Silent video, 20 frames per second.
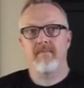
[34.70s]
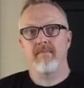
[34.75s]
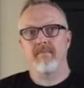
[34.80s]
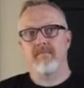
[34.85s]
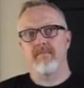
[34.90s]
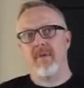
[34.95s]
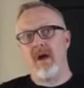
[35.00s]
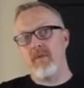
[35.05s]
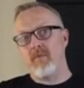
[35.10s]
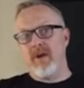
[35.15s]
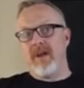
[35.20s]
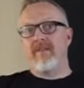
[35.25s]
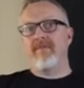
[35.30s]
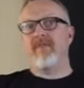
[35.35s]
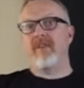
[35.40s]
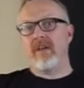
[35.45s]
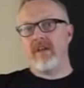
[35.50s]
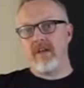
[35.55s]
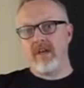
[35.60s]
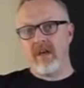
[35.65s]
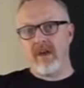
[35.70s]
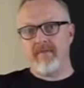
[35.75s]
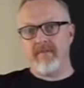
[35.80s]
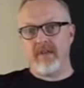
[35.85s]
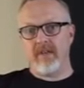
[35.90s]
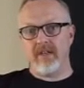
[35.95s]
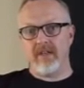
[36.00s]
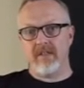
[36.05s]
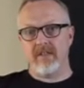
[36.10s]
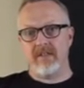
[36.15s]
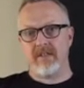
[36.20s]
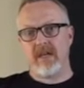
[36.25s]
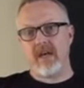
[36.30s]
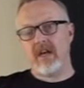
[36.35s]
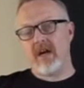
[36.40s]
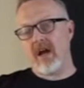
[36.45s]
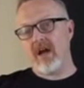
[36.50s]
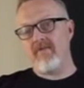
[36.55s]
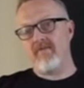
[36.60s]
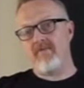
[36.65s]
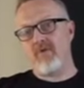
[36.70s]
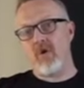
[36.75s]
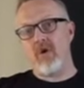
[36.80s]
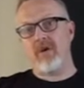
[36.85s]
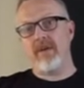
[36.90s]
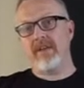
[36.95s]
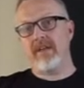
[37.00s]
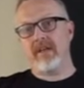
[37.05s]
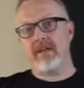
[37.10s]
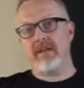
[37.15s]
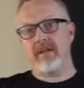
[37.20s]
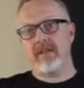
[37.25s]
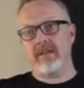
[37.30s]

My way of thinking of it is that I've broken